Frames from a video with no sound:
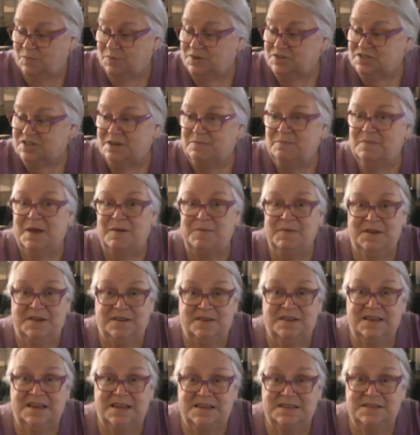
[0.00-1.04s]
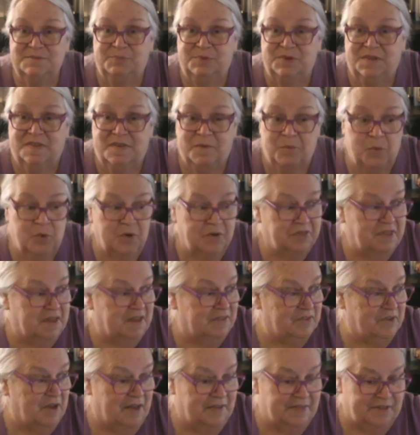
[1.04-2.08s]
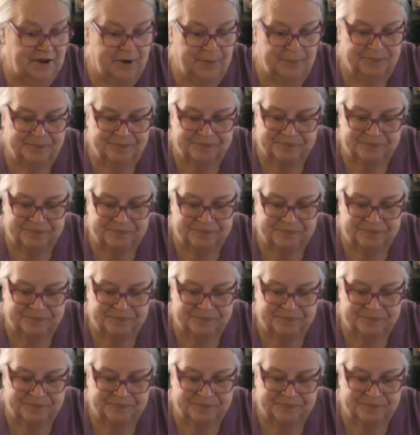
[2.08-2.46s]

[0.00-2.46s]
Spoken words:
which I maybe need to put some more things on there.